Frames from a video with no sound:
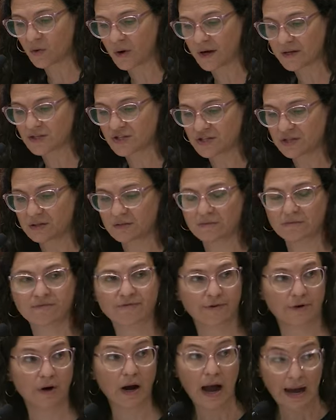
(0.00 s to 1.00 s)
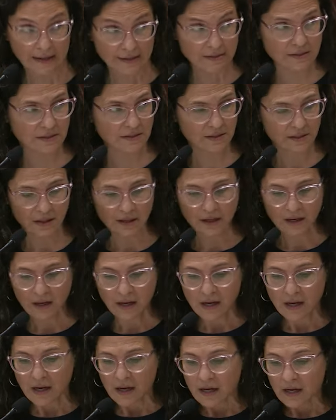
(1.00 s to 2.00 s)
question for us.
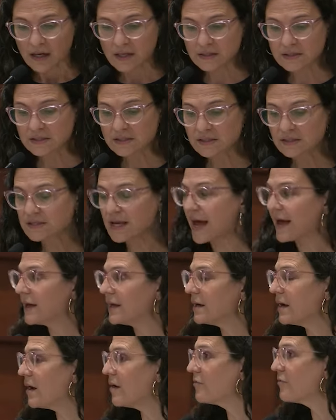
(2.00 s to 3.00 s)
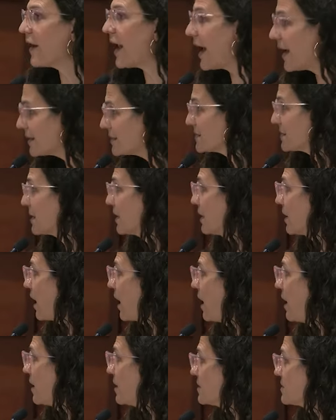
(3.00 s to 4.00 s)
Instead of asking
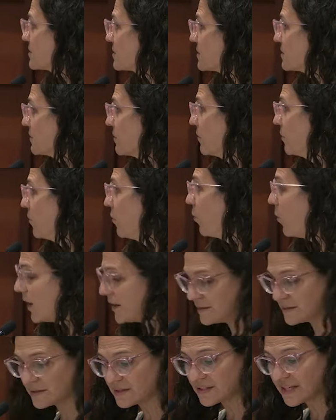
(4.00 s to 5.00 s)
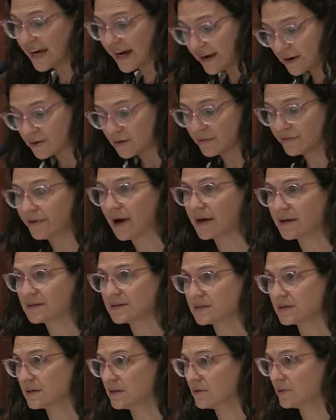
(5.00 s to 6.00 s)
us what
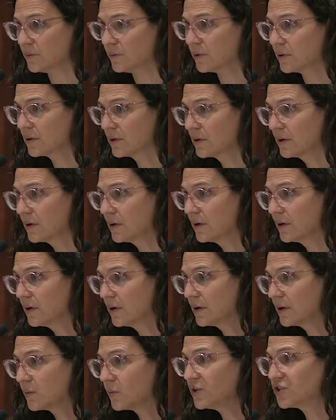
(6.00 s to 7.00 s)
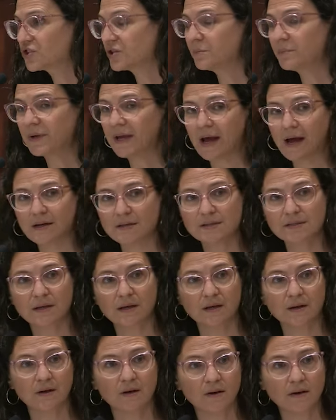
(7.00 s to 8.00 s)
terrifies you, we should be
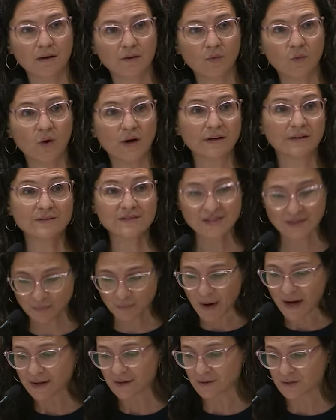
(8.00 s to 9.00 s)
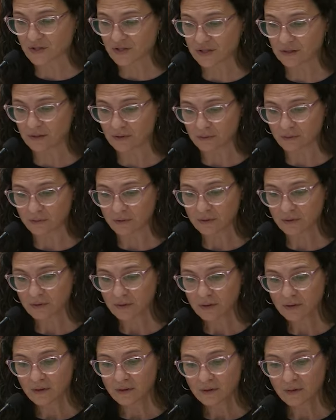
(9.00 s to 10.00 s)
asking what inspires you.
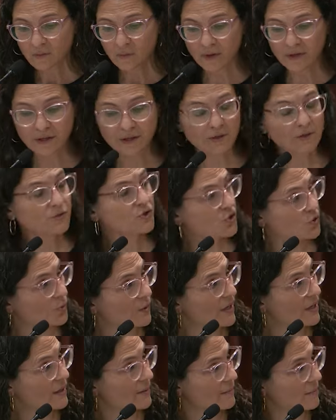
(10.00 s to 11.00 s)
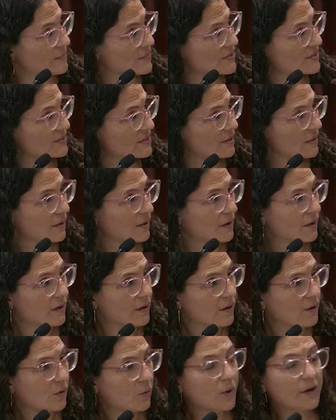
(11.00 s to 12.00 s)
What are your dreams?
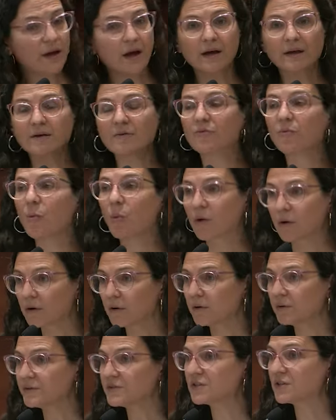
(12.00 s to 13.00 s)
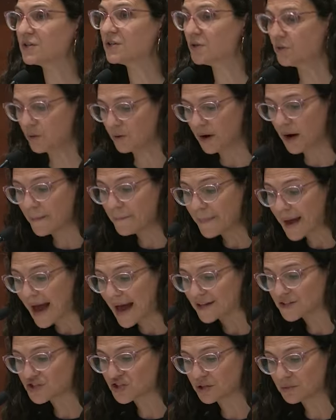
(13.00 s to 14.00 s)
What kind of world do you
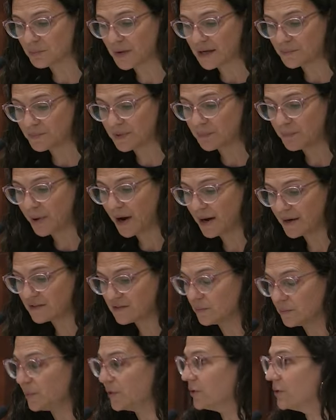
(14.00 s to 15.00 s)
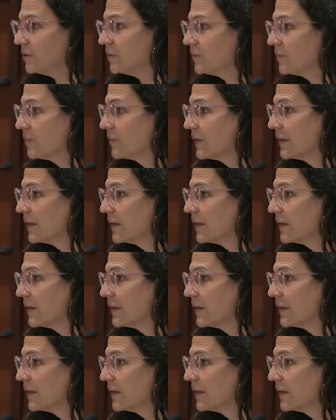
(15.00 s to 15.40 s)
imagine might be possible?